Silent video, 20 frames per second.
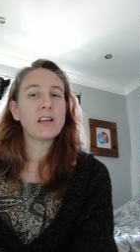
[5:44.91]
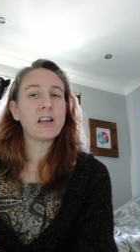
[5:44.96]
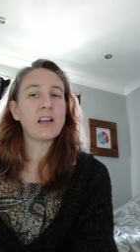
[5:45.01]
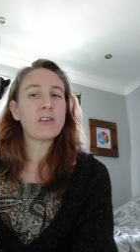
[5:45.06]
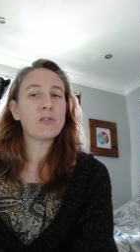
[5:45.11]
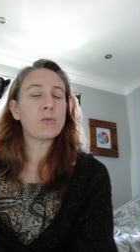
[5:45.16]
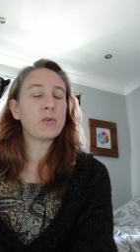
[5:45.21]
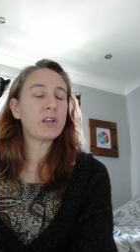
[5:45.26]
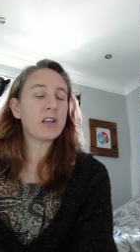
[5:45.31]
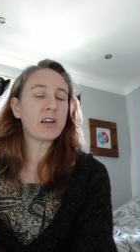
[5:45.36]

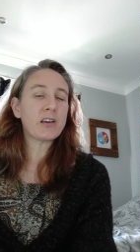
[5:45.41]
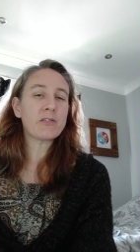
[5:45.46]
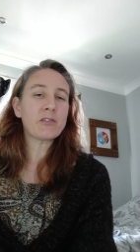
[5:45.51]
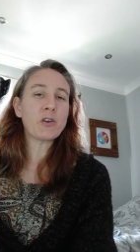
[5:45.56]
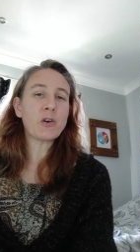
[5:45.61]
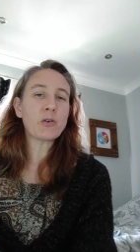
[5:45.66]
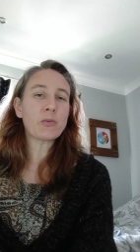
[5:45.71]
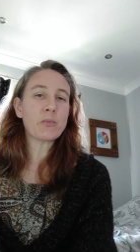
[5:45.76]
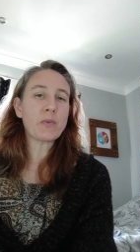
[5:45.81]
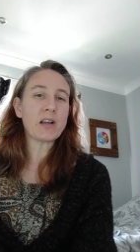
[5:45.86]
if we have
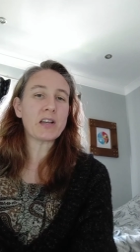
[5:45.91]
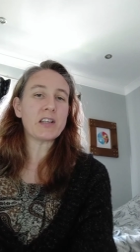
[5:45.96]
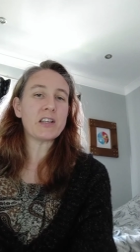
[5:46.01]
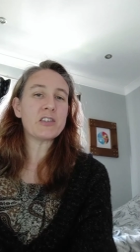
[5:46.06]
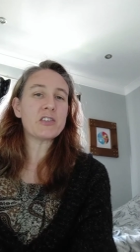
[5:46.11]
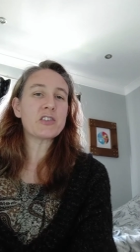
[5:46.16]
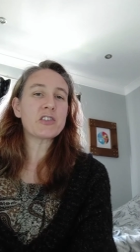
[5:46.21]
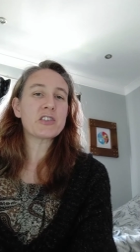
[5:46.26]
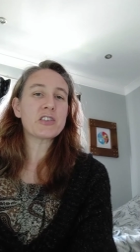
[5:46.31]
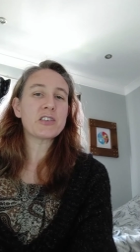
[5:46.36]
not
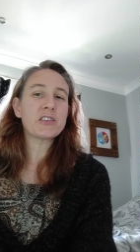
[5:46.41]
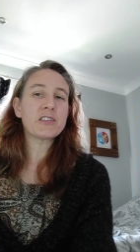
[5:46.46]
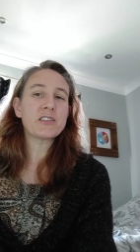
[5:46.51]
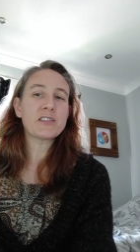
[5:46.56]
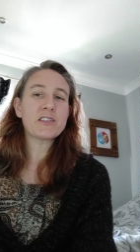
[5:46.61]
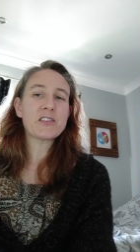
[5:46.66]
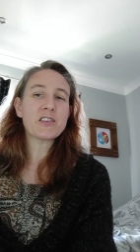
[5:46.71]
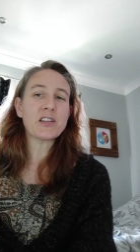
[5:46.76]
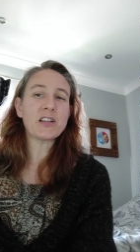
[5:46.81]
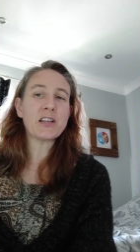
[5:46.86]
managed
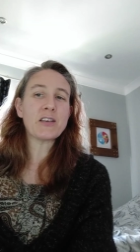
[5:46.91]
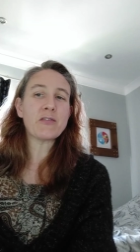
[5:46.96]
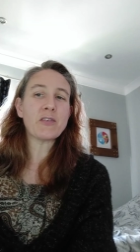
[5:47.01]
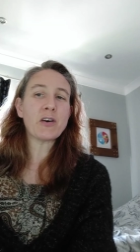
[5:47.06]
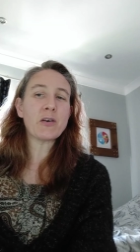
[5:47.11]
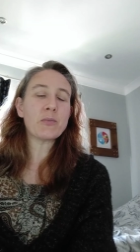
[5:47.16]
to live